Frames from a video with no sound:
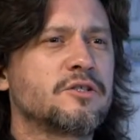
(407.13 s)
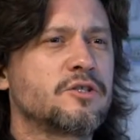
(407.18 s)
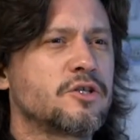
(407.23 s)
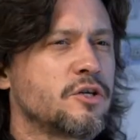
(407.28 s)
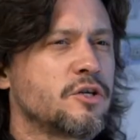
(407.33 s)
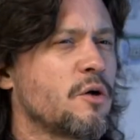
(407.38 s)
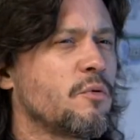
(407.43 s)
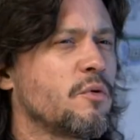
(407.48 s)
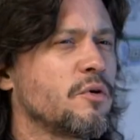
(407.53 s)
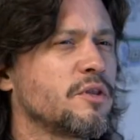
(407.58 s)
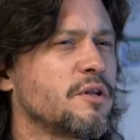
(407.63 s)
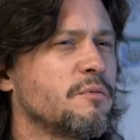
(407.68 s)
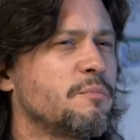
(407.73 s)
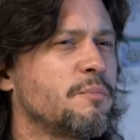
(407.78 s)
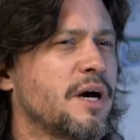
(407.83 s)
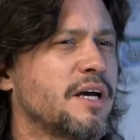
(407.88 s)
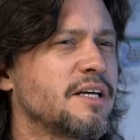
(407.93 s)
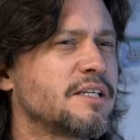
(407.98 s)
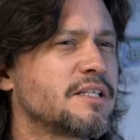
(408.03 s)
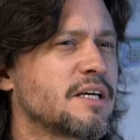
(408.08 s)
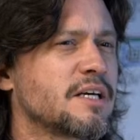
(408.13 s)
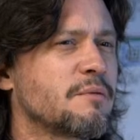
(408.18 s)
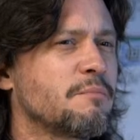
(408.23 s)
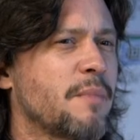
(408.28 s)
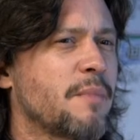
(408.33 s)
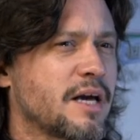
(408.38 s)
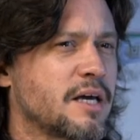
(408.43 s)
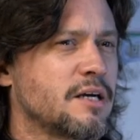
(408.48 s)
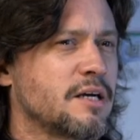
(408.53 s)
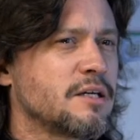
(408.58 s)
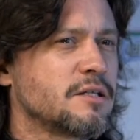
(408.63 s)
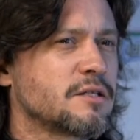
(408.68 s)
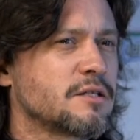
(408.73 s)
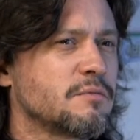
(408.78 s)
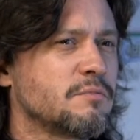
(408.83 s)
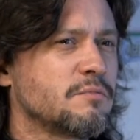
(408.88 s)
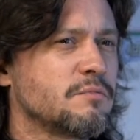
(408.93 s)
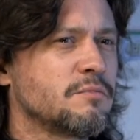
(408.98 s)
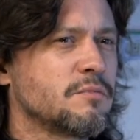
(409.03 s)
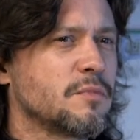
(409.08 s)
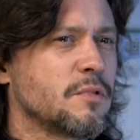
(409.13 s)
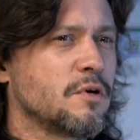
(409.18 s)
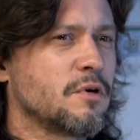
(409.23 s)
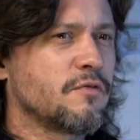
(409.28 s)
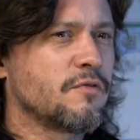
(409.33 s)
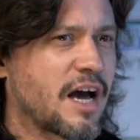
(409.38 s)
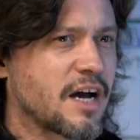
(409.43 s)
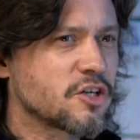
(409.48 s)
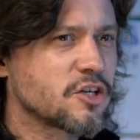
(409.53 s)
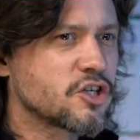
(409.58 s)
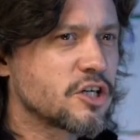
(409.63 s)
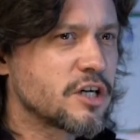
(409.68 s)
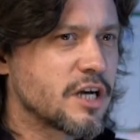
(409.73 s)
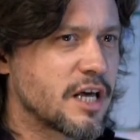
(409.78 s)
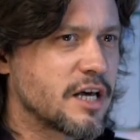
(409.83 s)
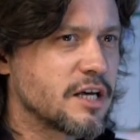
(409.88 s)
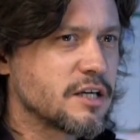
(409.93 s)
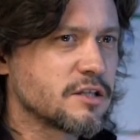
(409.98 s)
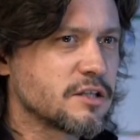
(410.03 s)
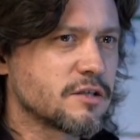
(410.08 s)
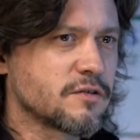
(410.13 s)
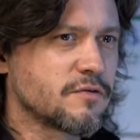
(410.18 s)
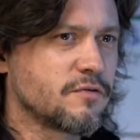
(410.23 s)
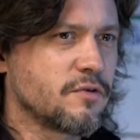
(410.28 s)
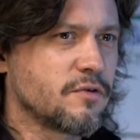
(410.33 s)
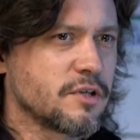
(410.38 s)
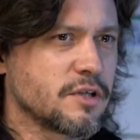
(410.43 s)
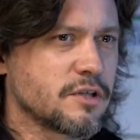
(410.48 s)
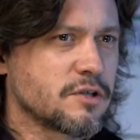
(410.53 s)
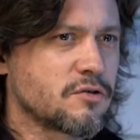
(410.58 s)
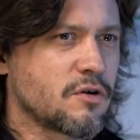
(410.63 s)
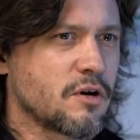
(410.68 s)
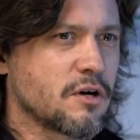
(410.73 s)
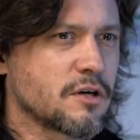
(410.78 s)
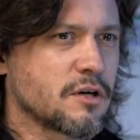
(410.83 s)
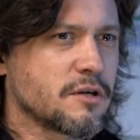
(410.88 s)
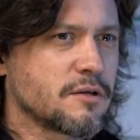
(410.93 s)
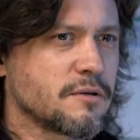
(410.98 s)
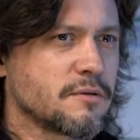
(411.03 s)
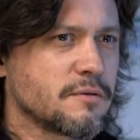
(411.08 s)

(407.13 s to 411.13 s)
Do you know what the basic mechanism of action is for this drug?